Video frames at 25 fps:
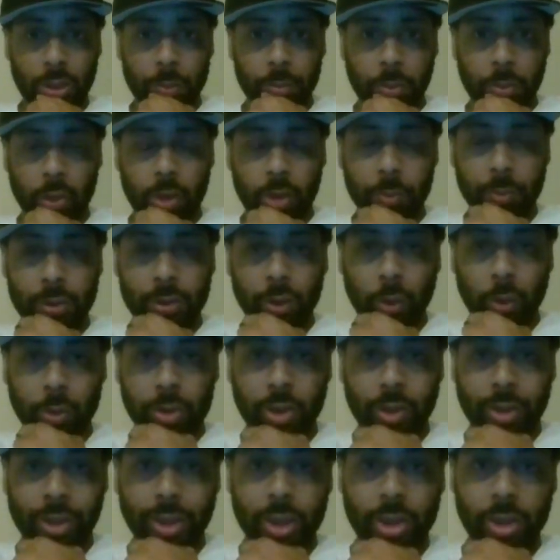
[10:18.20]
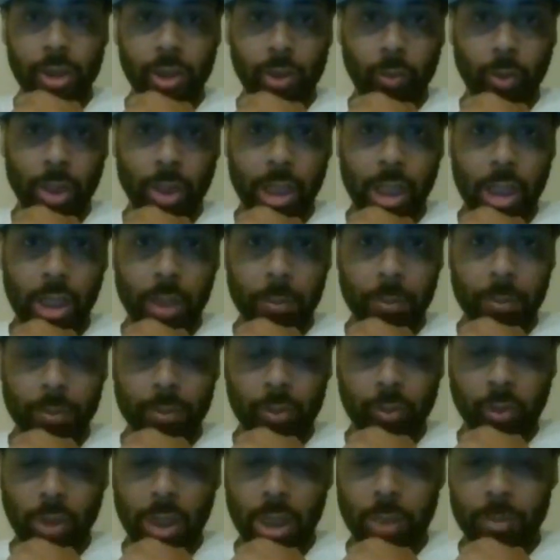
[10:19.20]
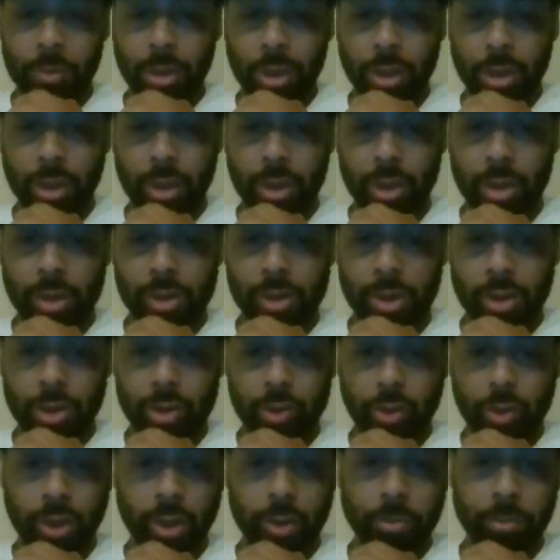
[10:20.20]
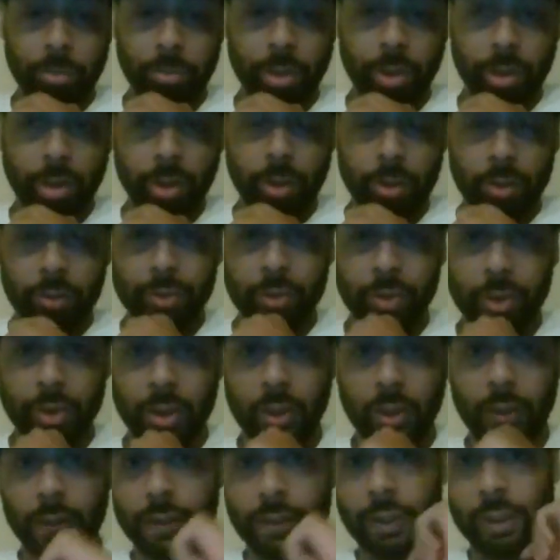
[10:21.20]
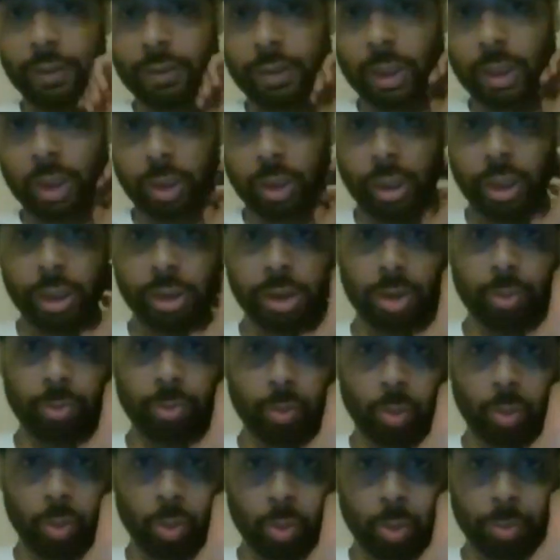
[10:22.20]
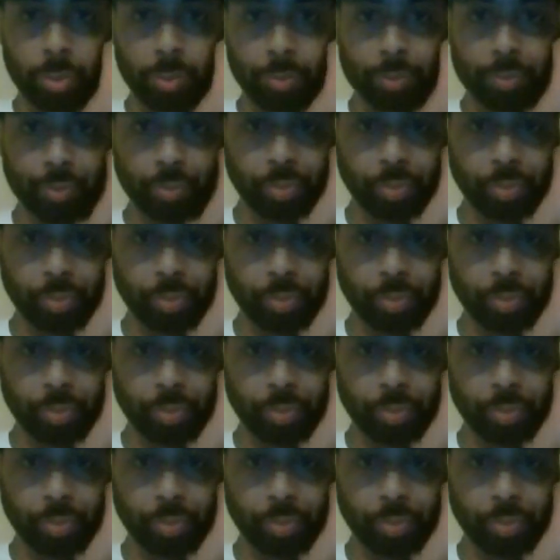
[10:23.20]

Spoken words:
Monk and Minotti are eating crab legs and drinking beer in the interrogation room.